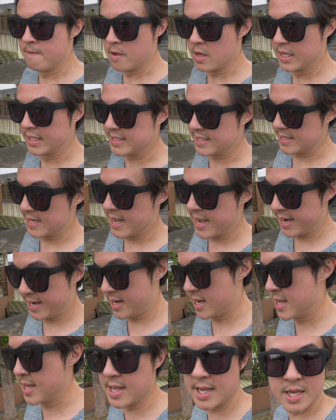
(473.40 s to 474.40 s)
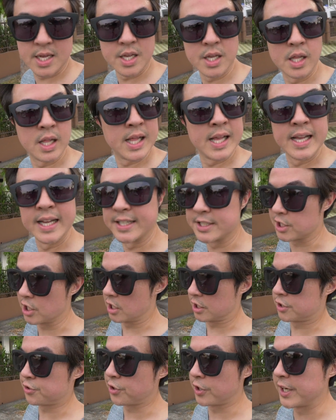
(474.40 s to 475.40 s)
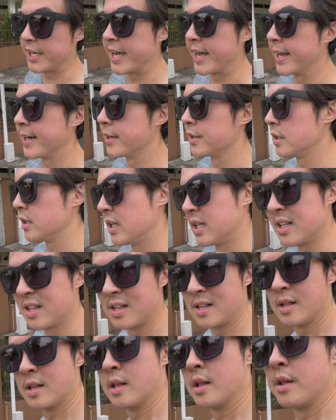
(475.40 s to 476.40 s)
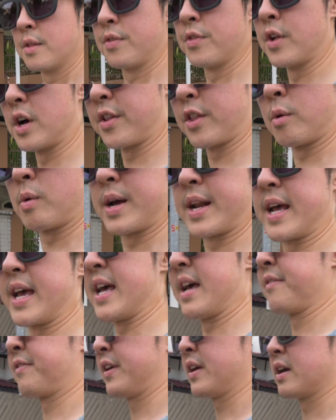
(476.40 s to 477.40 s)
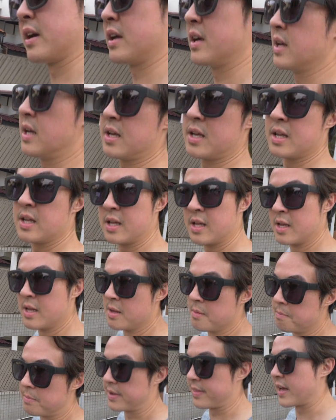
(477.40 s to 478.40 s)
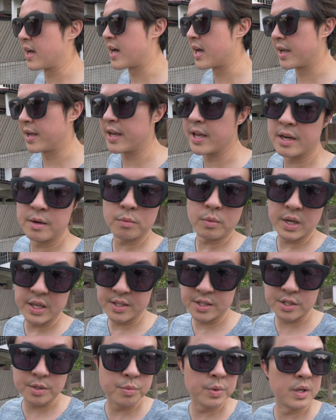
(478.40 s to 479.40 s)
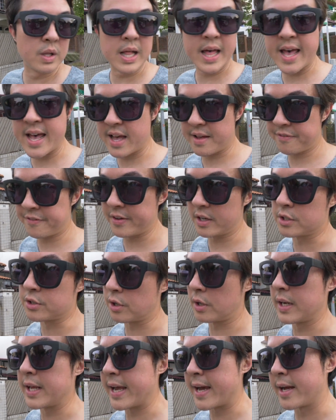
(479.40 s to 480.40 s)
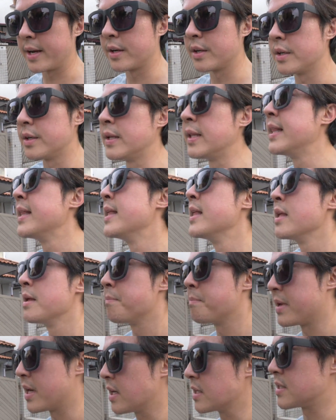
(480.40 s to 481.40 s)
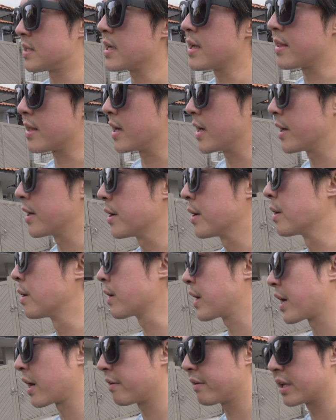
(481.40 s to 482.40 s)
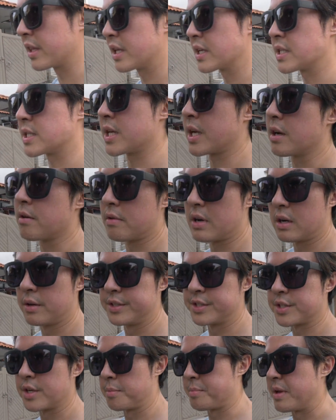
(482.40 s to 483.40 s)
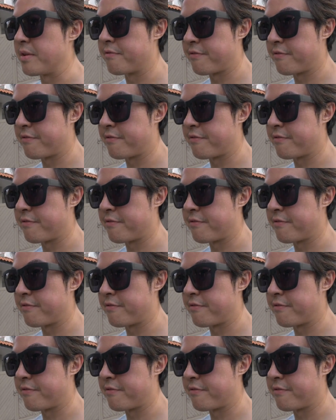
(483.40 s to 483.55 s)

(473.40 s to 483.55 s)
It's light, it's got a trolley handle, not the one I have here, but the higher end ones will have a trolley handle, meaning to say that carrying this thing around is going to be